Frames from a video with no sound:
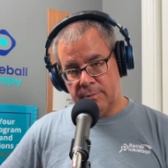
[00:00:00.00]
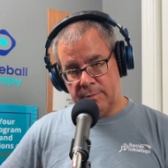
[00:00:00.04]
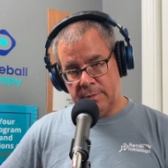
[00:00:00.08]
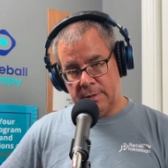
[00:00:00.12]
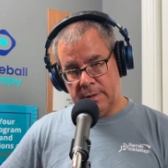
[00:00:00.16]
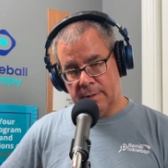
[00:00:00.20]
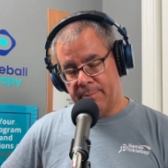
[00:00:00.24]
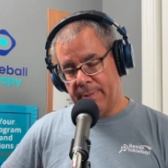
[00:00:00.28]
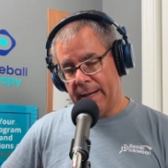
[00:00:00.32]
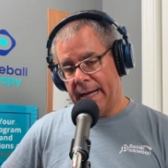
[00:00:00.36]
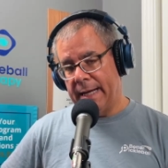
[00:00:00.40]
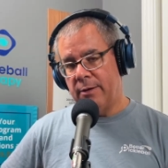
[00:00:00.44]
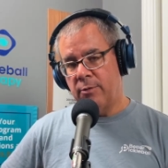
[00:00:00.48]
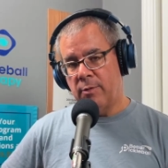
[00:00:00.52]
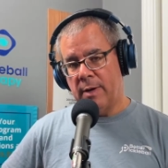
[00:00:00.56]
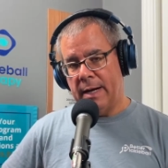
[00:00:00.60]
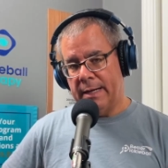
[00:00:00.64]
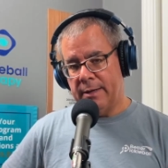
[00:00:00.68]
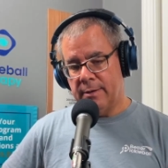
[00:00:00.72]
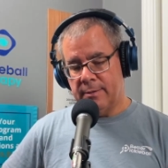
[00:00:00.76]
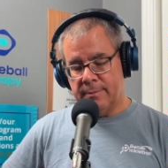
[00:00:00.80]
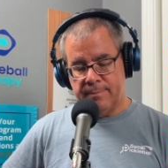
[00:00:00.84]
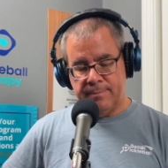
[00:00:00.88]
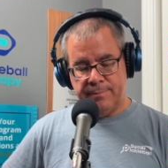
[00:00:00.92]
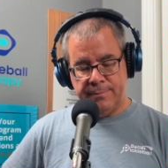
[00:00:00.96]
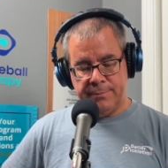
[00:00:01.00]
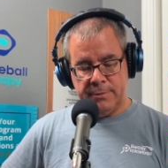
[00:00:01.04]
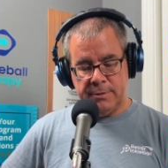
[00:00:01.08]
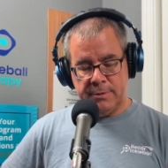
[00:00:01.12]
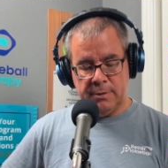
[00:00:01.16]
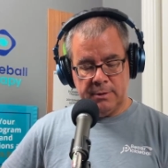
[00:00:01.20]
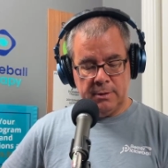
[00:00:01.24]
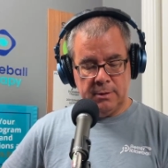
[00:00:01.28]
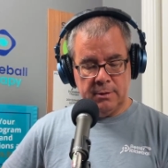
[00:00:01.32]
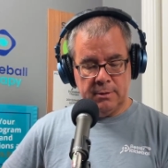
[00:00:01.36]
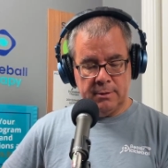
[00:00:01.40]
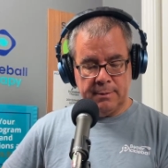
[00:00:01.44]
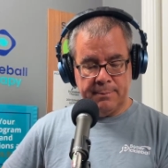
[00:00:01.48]
bike rider. So,
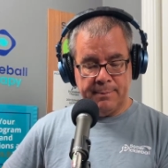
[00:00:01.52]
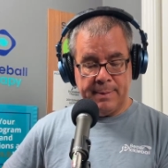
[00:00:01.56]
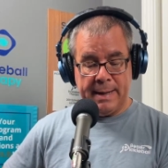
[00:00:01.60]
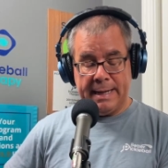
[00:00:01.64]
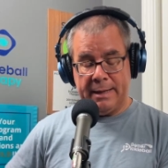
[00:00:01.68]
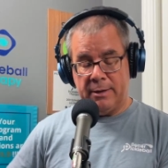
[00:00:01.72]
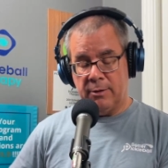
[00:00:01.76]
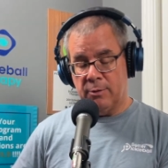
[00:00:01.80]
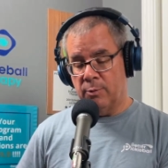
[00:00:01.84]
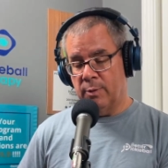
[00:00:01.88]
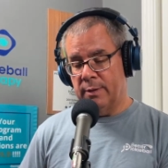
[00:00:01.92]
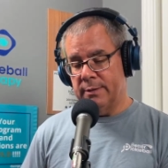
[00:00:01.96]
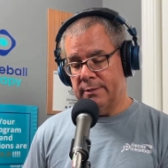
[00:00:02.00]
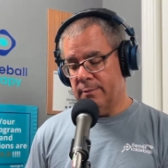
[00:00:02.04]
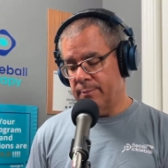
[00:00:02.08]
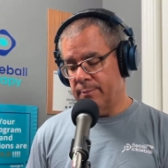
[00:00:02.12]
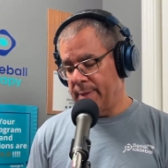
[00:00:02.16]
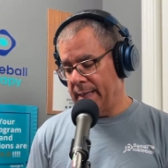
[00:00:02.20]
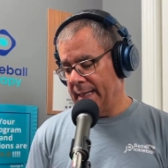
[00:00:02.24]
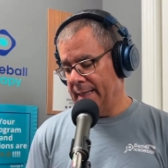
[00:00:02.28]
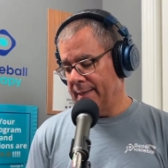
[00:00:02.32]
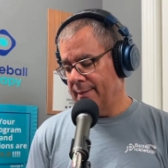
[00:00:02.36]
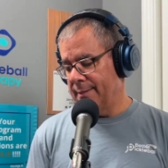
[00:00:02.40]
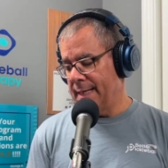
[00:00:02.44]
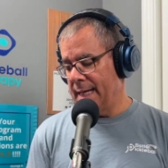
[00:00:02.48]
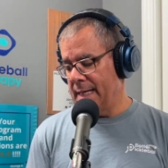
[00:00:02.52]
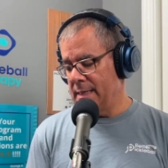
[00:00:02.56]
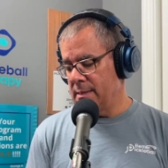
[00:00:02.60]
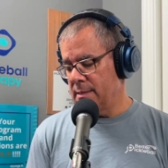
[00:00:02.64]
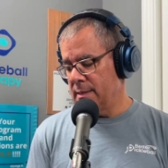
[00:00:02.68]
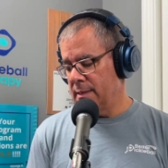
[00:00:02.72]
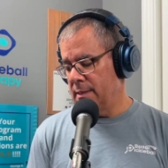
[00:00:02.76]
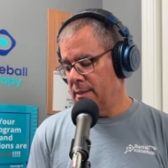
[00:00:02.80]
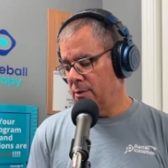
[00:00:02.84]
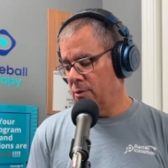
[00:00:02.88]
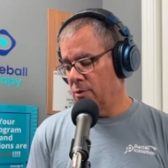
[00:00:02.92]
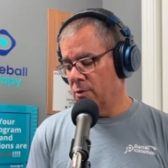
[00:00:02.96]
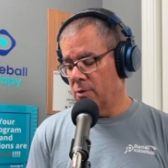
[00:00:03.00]
the biker wasn't paying
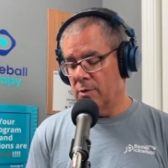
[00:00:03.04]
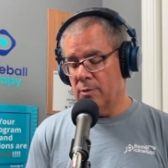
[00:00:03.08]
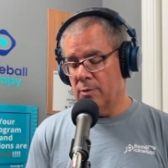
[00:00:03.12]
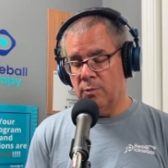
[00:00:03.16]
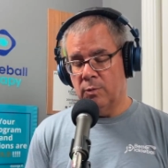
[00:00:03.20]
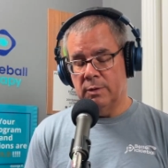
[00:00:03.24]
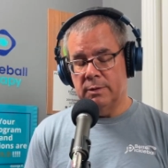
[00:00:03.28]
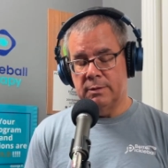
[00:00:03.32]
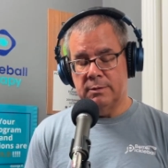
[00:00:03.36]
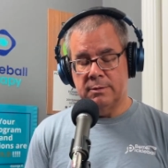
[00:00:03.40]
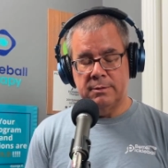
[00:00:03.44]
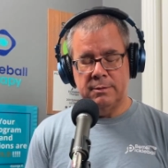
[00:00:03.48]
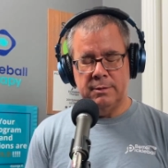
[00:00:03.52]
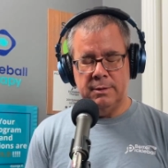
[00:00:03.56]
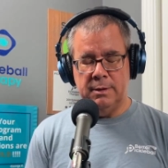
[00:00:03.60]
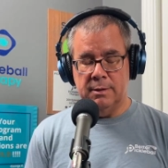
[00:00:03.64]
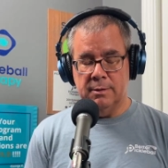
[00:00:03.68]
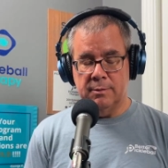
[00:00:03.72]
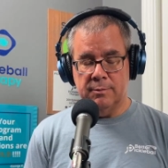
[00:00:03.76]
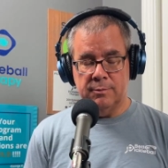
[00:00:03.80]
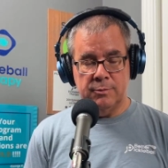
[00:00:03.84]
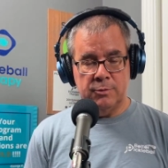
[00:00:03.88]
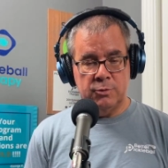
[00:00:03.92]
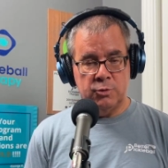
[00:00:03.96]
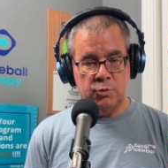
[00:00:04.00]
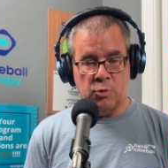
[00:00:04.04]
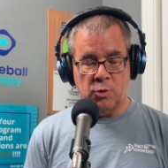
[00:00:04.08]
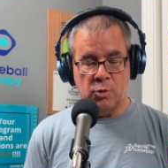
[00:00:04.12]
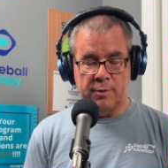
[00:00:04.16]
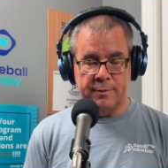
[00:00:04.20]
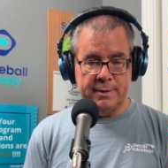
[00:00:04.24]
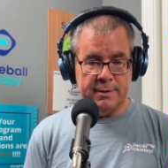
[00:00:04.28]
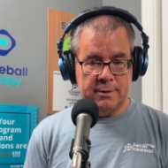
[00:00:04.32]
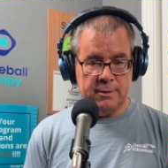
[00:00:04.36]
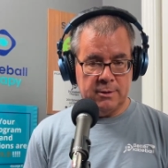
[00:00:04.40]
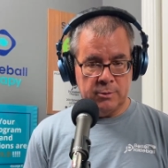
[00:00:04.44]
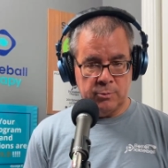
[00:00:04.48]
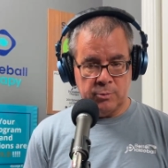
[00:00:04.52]
attention or was,
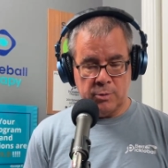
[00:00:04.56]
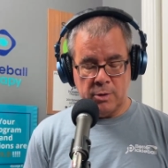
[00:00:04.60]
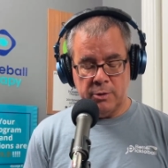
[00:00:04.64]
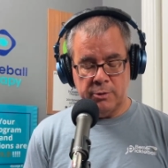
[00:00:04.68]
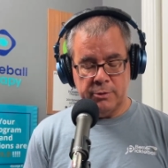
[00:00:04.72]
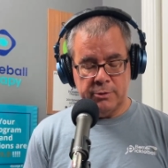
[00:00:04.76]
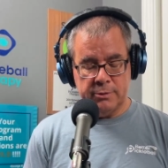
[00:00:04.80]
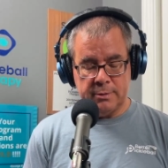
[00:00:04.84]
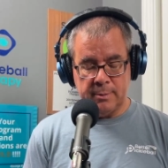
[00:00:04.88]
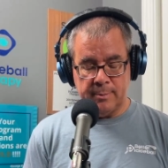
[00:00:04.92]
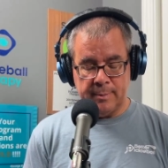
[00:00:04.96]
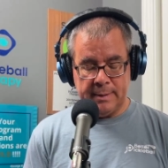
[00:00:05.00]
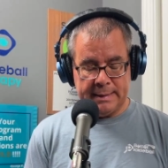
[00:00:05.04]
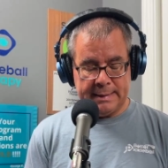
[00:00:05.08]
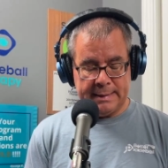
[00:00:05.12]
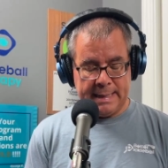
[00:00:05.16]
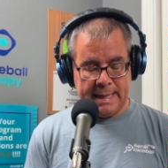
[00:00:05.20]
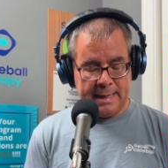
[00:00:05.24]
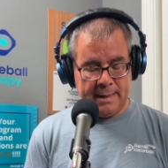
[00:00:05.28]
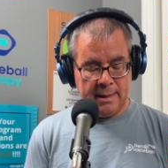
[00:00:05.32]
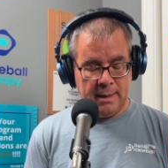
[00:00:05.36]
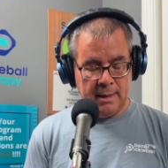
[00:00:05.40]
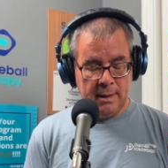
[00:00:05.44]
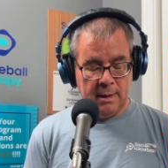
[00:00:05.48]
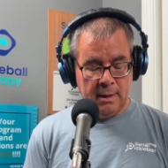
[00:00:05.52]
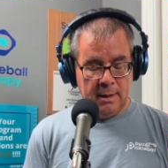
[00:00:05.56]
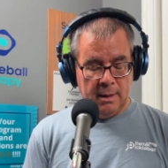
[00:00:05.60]
swerved into the road or something like that.